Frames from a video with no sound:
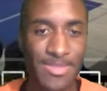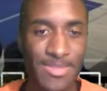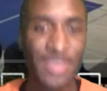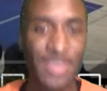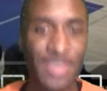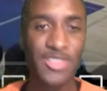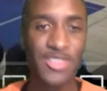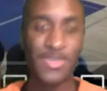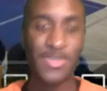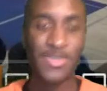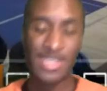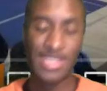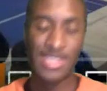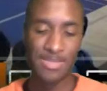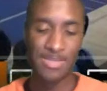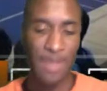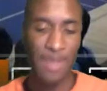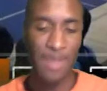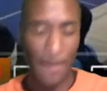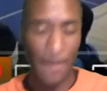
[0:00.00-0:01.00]
So this
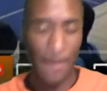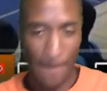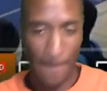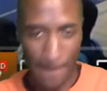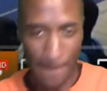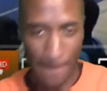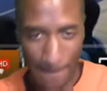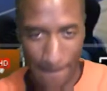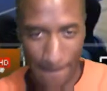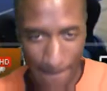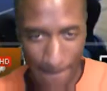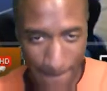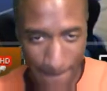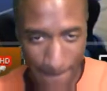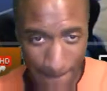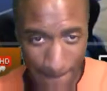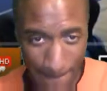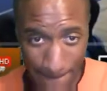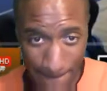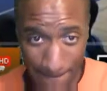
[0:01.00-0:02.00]

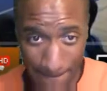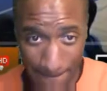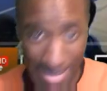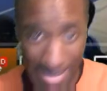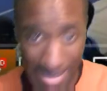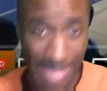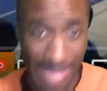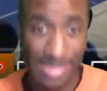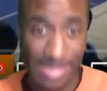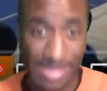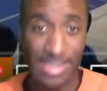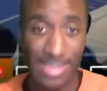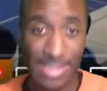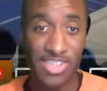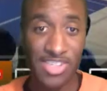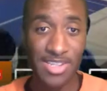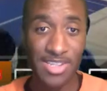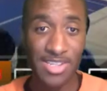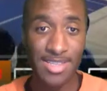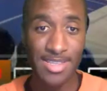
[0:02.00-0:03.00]
basket
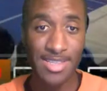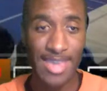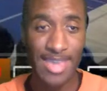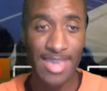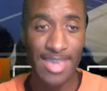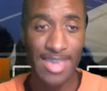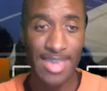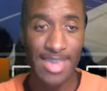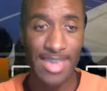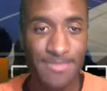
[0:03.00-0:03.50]
should count.